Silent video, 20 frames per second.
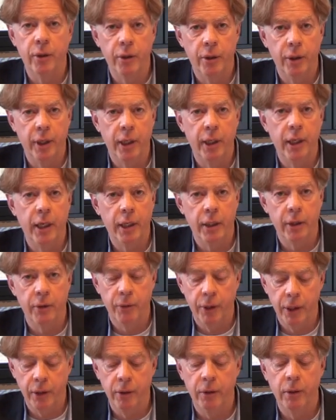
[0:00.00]
learning in a
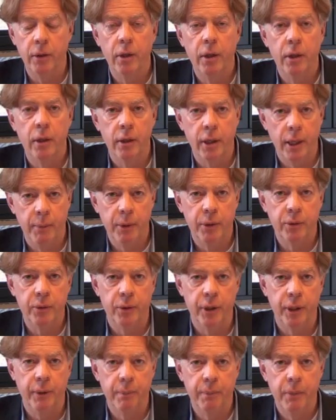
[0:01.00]
real
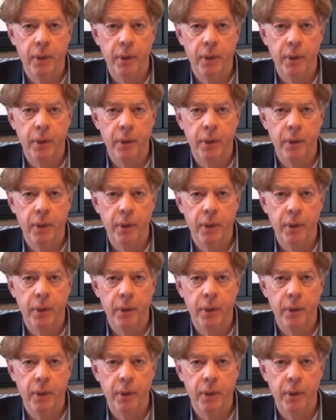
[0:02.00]
laboratory.